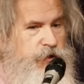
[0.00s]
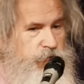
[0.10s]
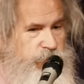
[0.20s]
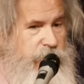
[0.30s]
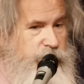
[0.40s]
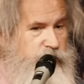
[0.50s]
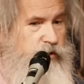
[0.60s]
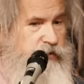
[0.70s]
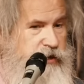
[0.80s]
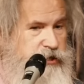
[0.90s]
Two taps,
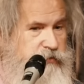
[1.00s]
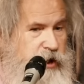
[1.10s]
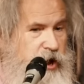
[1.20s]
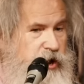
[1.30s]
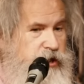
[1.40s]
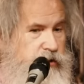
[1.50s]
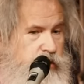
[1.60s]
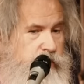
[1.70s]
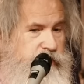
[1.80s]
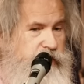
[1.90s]
quit touching me hug, you know
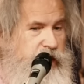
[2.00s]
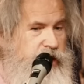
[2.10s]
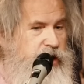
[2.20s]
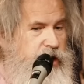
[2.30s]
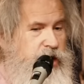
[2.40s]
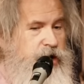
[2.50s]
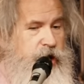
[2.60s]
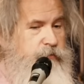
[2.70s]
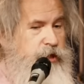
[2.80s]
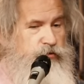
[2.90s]
what I'm saying?
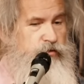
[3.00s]
Not me,